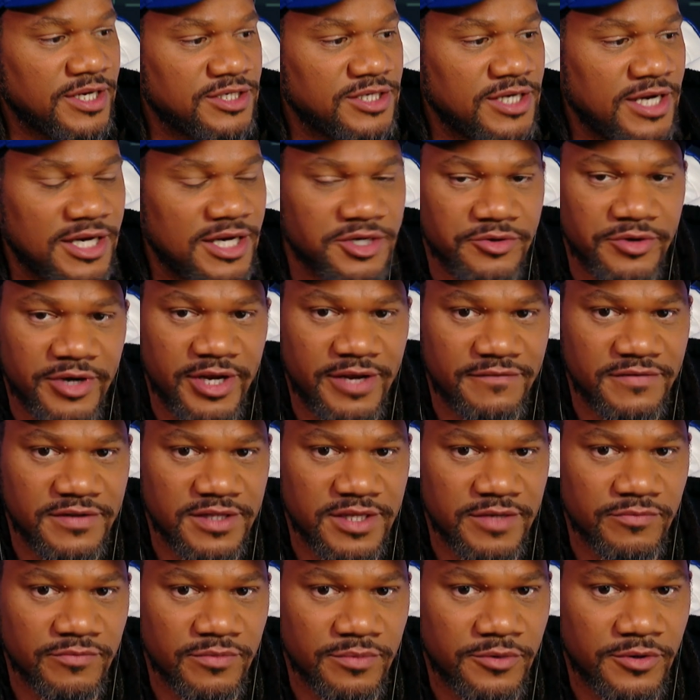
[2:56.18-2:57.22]
what John
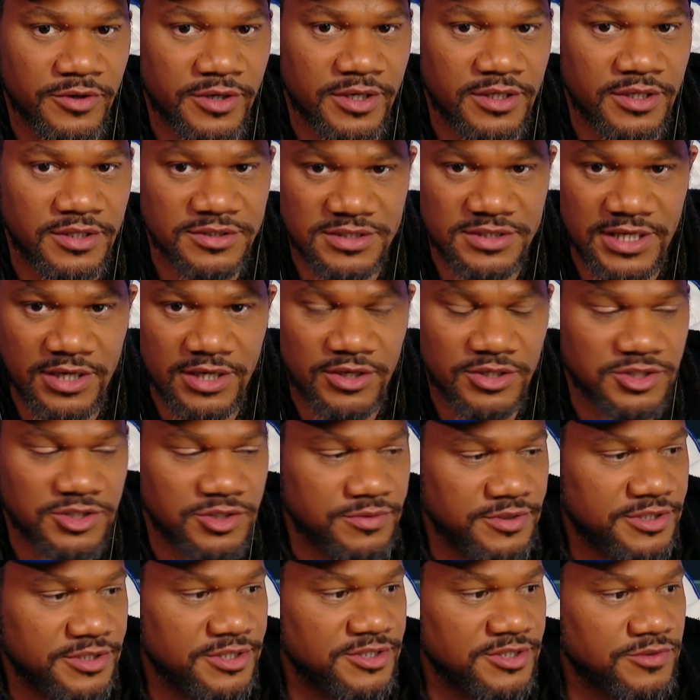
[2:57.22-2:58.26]
Craven then reported and said on
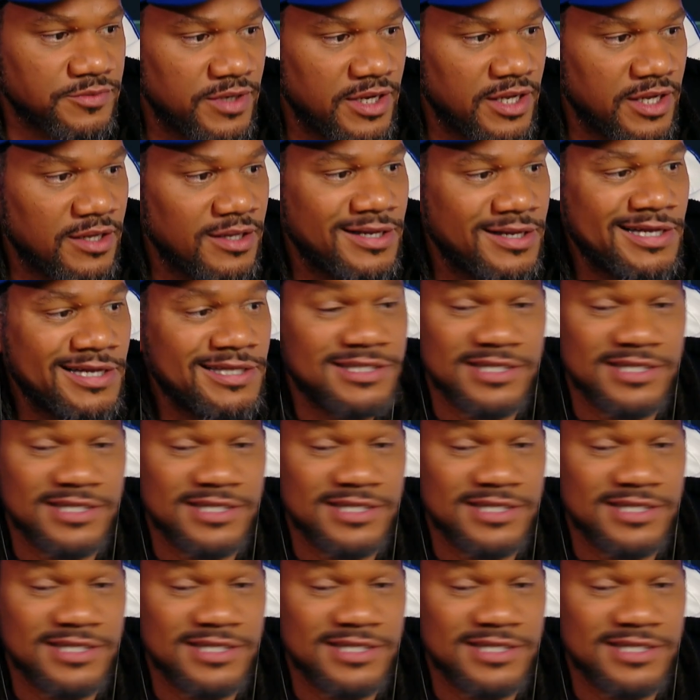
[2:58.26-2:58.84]
Twitter as well.